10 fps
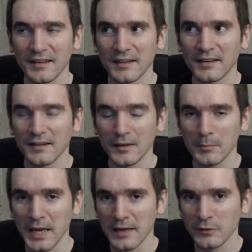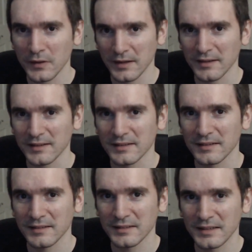a bad thing.
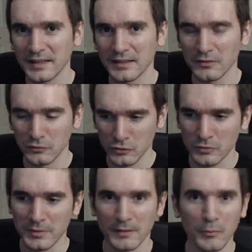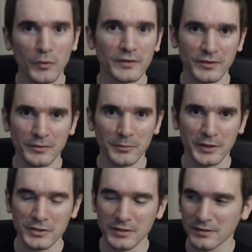It should be a point of
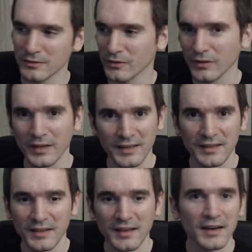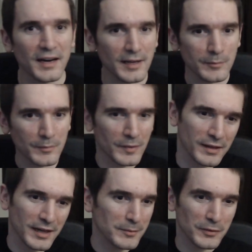inspiration, just like I'm
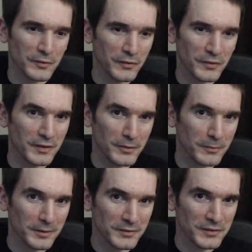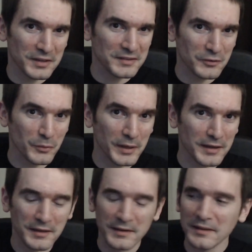as thick as a twig,
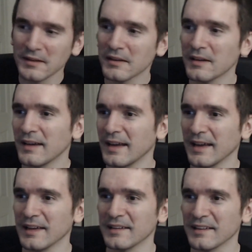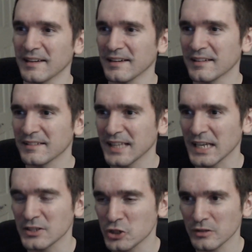and that
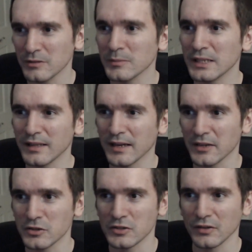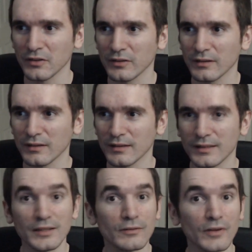shouldn't mean that I should just
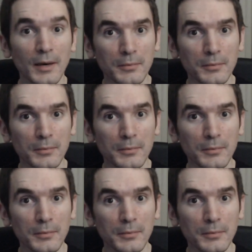give up.